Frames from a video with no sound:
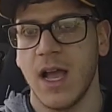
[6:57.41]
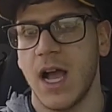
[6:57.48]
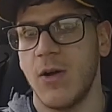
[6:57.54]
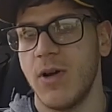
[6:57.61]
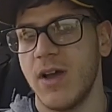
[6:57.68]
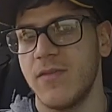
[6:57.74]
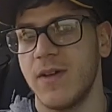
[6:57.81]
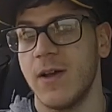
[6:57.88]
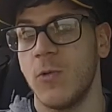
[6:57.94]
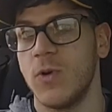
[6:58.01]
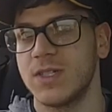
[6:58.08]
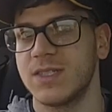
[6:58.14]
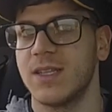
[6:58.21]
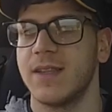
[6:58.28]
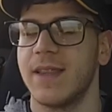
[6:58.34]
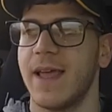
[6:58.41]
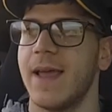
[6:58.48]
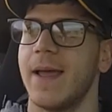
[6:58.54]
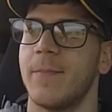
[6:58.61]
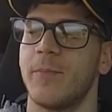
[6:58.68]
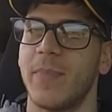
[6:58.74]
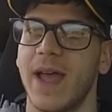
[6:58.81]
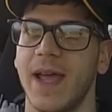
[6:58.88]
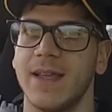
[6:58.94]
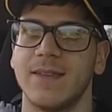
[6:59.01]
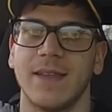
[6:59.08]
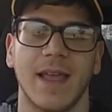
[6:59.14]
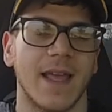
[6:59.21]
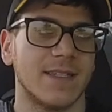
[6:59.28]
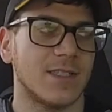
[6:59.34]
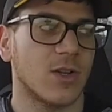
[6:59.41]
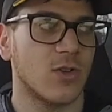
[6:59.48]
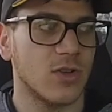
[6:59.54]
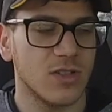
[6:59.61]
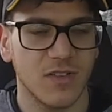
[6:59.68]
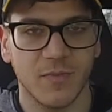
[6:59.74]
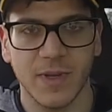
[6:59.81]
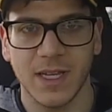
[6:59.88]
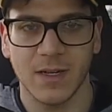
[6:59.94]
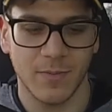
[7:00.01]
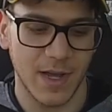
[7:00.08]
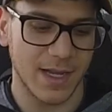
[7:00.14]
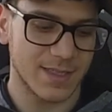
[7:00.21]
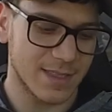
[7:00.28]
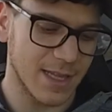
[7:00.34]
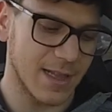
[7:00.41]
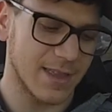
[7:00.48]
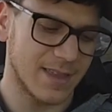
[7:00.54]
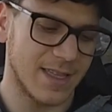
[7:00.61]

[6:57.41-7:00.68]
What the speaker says: However, it wasn't that bad as it could have been, but I still